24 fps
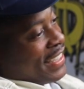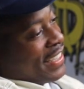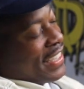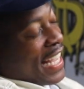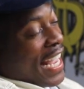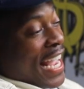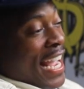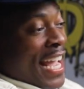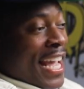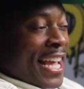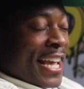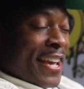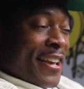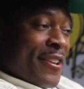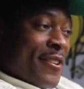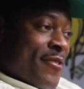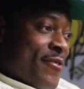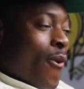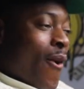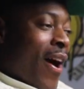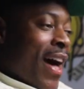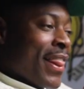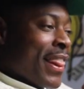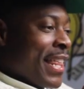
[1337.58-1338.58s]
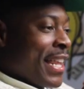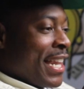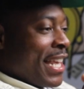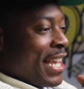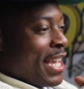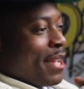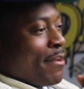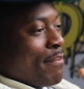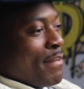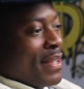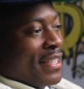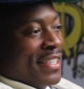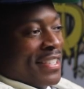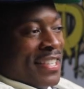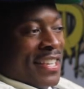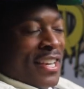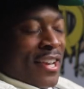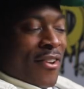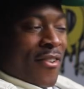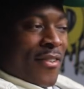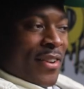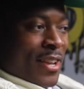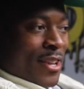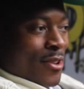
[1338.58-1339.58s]
Damn. Quality and
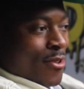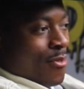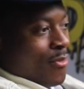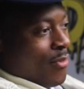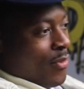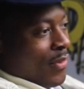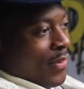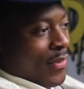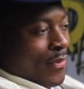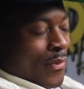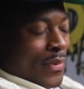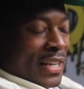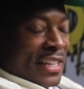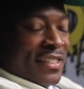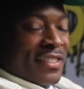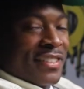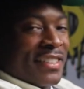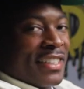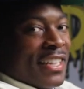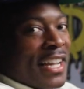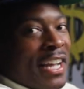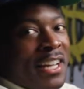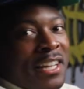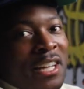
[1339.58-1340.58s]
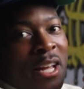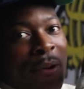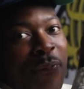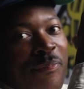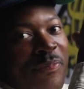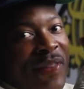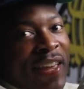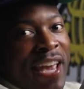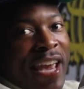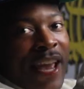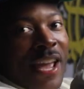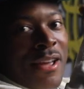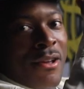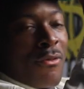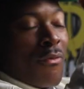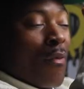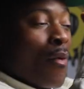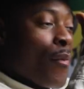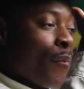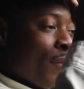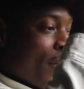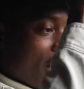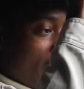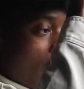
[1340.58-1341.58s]
material. We still up there.
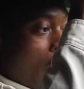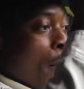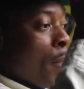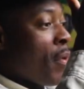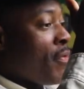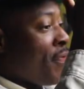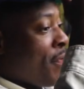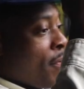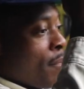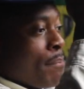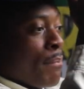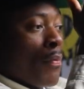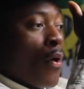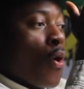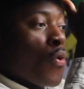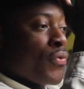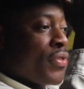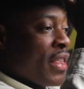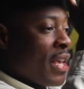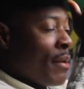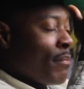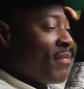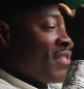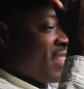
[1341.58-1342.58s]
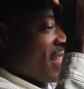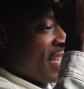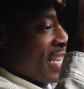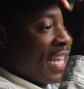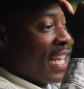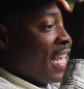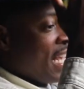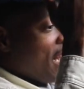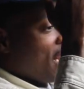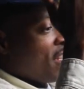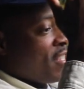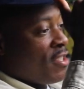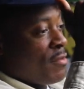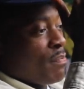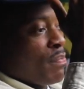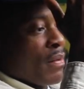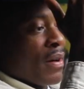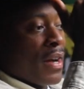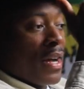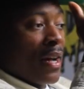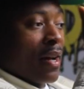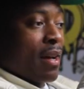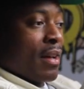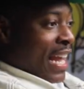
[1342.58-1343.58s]
We're coming from both MCs,
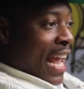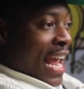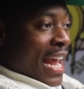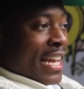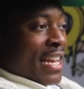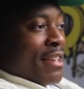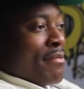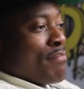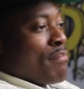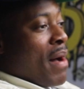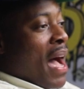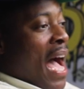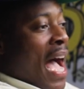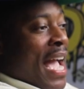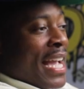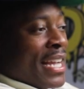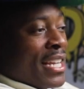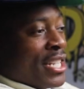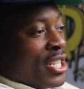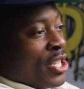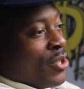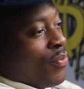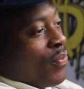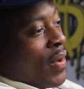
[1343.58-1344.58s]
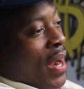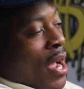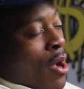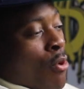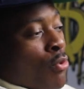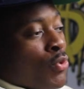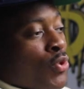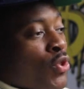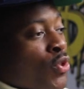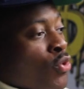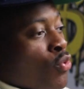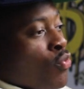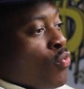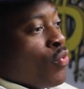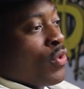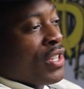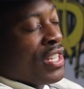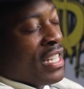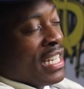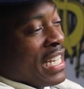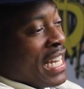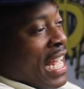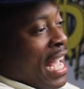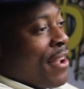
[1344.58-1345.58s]
bruh. Danny Myers round two
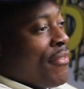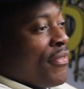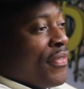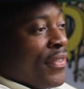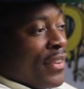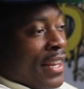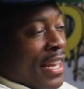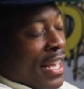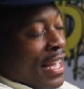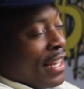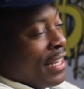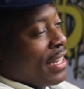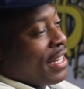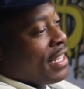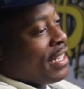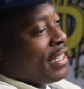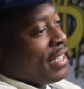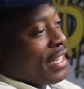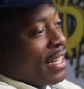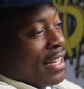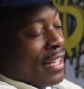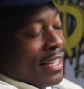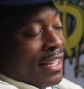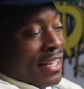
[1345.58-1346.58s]
was definitely.